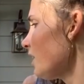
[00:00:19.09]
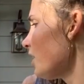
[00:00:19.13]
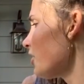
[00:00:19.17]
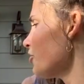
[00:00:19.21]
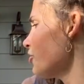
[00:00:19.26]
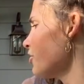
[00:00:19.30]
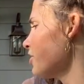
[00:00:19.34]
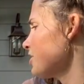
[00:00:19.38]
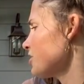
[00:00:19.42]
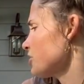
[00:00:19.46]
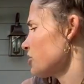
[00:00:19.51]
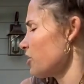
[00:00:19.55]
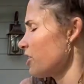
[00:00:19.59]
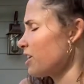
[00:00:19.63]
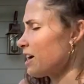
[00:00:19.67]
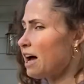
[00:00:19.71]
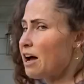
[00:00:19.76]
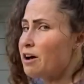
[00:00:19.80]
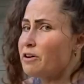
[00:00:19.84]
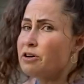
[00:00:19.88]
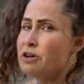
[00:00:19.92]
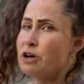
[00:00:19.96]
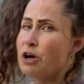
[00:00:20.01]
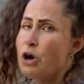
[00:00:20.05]
We're gonna start
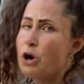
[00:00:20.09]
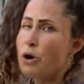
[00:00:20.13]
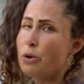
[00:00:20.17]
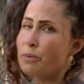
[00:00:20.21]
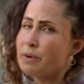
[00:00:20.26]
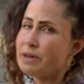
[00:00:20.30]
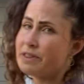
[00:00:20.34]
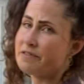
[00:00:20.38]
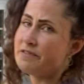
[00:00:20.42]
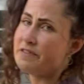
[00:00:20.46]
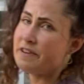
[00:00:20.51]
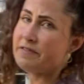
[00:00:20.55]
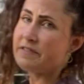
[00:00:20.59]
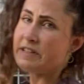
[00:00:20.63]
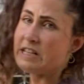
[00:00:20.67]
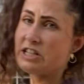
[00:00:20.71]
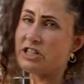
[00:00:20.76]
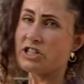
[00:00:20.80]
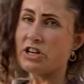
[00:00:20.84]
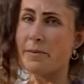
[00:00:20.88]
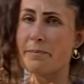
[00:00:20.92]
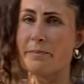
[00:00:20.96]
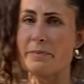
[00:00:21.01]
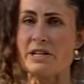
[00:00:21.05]
out with 50
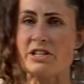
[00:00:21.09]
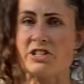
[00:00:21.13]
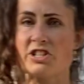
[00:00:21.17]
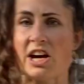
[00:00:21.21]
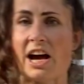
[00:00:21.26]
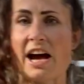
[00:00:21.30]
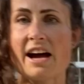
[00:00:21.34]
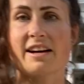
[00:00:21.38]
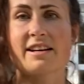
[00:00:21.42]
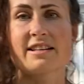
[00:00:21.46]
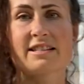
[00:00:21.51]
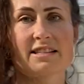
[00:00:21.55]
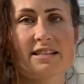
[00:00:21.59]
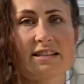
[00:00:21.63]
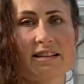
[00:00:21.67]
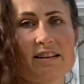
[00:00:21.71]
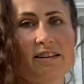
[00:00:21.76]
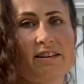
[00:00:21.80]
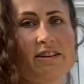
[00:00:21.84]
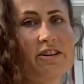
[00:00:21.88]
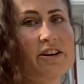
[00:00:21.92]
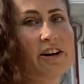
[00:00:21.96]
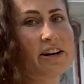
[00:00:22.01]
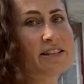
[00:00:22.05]
jumping jacks.
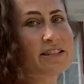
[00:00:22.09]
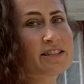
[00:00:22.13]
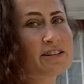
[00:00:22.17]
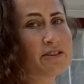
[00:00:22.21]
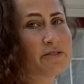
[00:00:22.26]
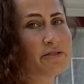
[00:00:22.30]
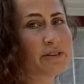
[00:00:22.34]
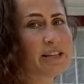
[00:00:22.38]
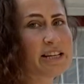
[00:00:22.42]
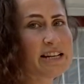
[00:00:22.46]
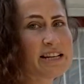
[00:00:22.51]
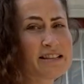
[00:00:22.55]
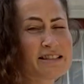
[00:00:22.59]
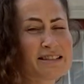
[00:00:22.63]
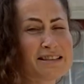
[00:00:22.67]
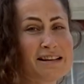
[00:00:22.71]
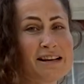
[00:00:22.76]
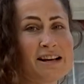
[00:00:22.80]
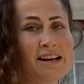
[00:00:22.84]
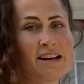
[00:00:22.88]
You guys know these.